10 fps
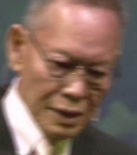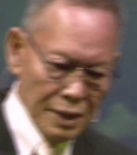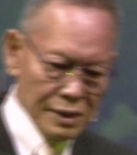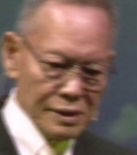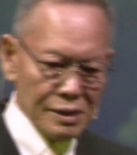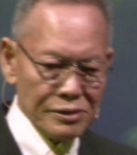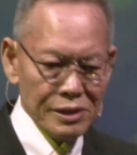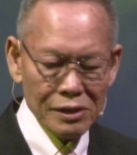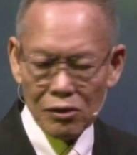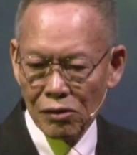It's not
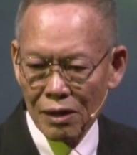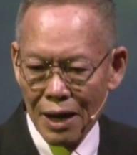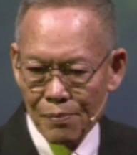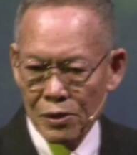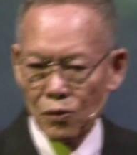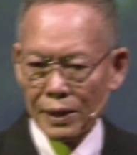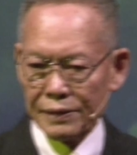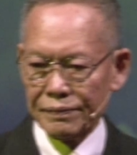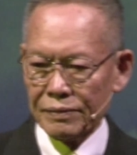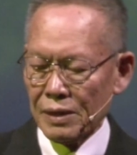just long life we want.
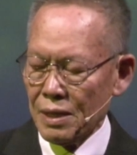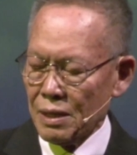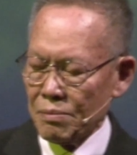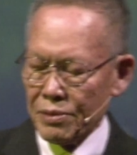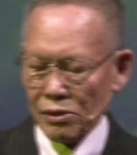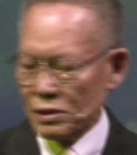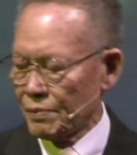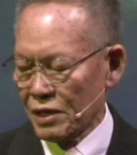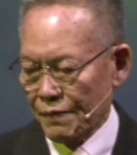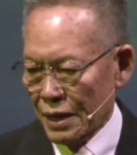Because
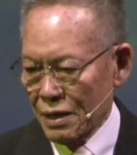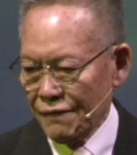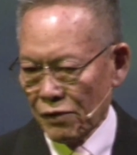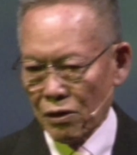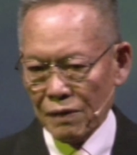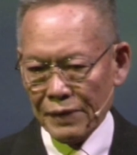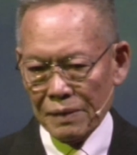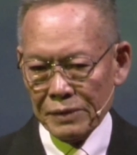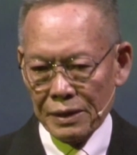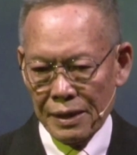even if I live long, if
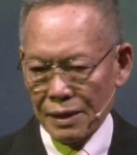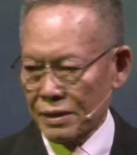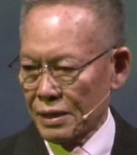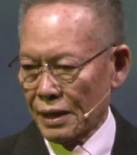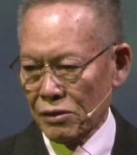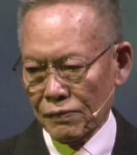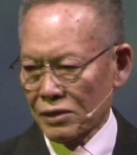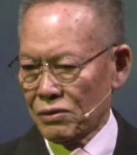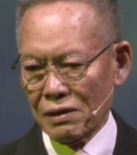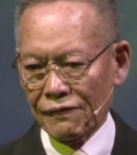I'm not healthy, I don't
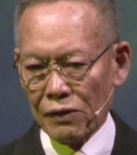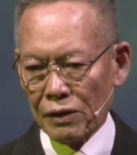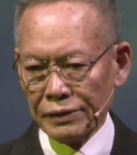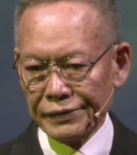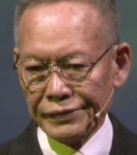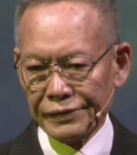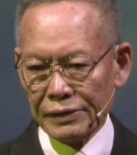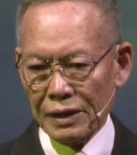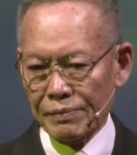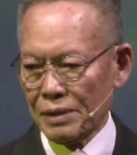want to live long
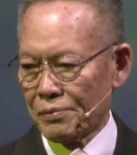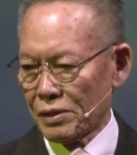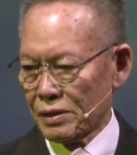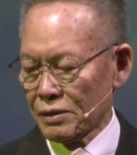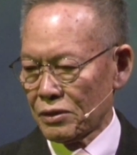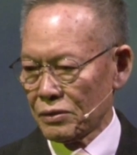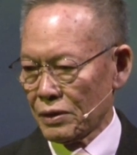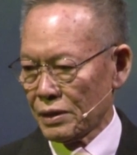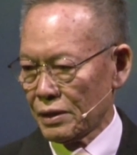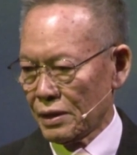and be a burden to
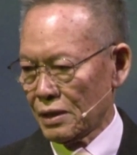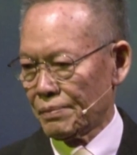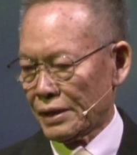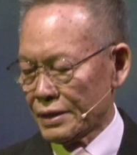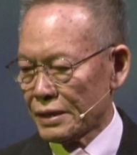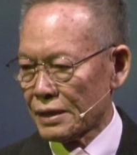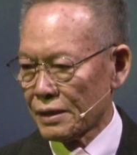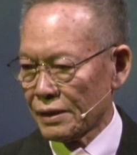uh, anybody.